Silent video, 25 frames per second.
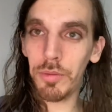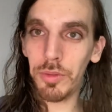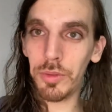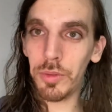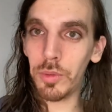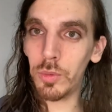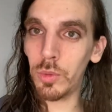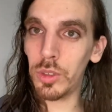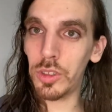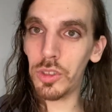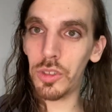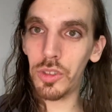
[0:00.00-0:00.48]

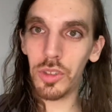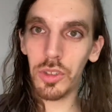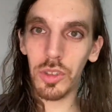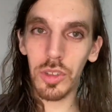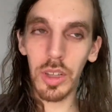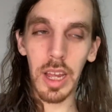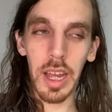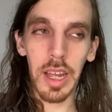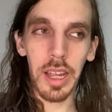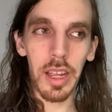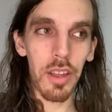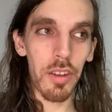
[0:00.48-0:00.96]
which
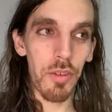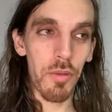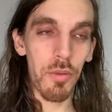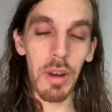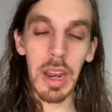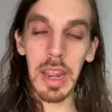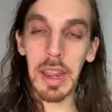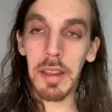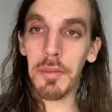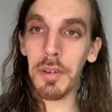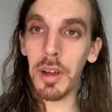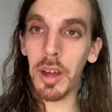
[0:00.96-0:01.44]
I could
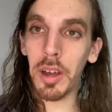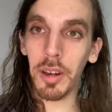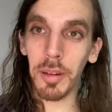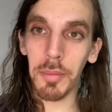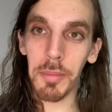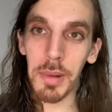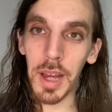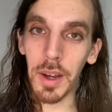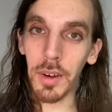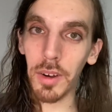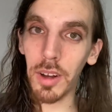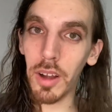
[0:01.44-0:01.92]
rave on
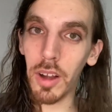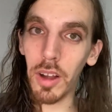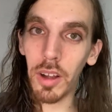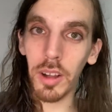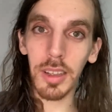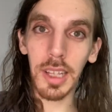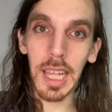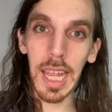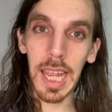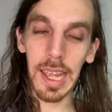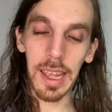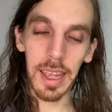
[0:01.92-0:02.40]
about all
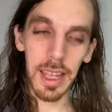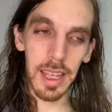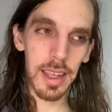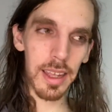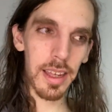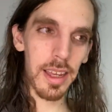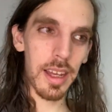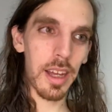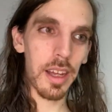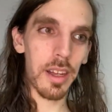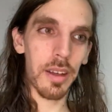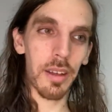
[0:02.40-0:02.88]
day.
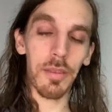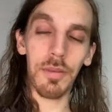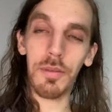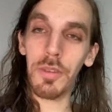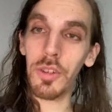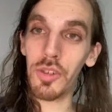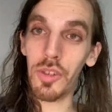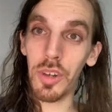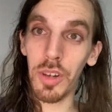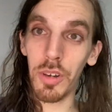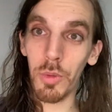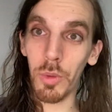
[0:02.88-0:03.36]

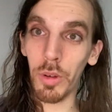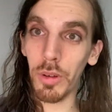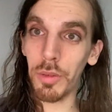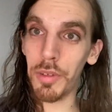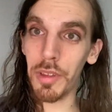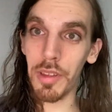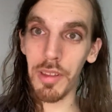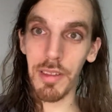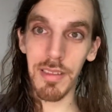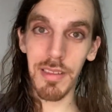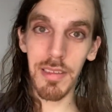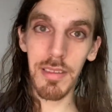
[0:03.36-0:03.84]
Virginia Woolf
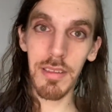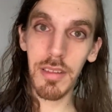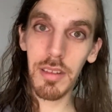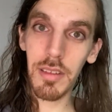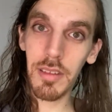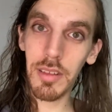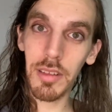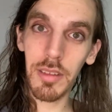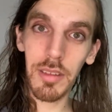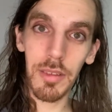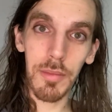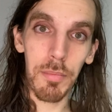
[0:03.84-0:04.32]
is
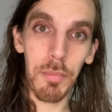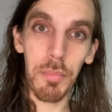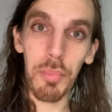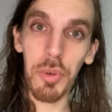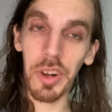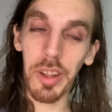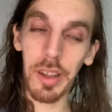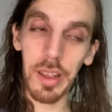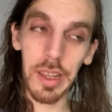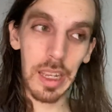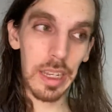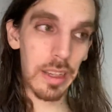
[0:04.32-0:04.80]

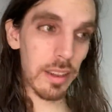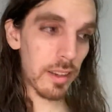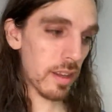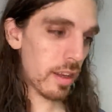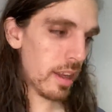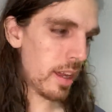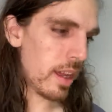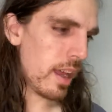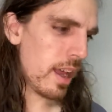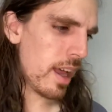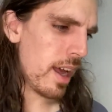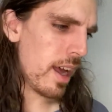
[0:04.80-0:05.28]
brilliant.
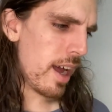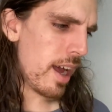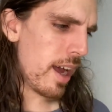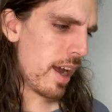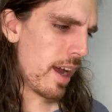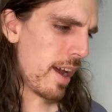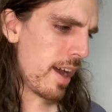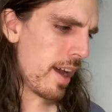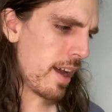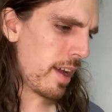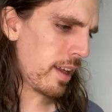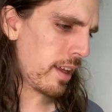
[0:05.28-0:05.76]

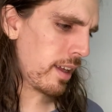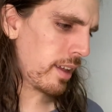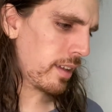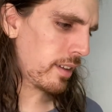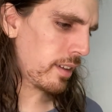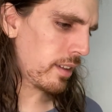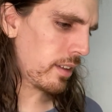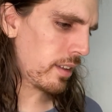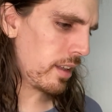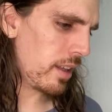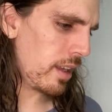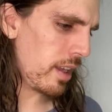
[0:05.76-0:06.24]

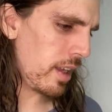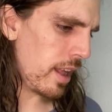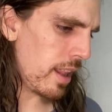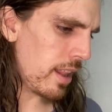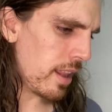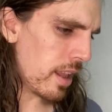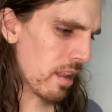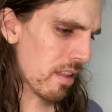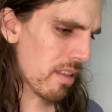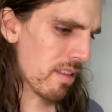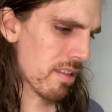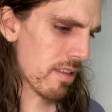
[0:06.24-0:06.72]
And
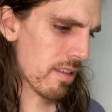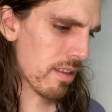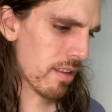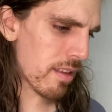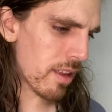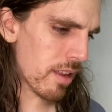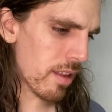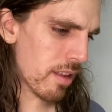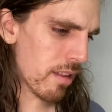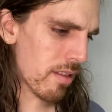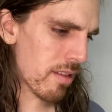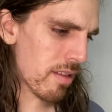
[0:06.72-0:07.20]
then
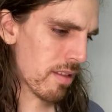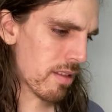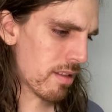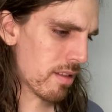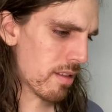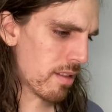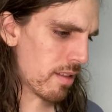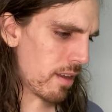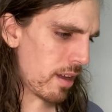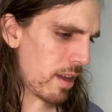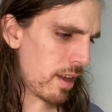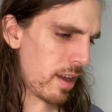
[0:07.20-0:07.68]

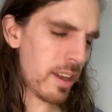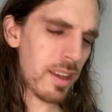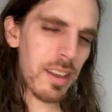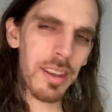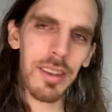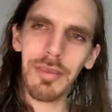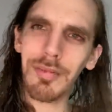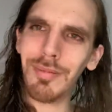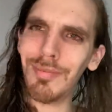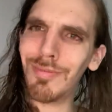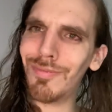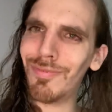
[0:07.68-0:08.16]

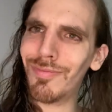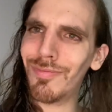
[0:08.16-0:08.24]
some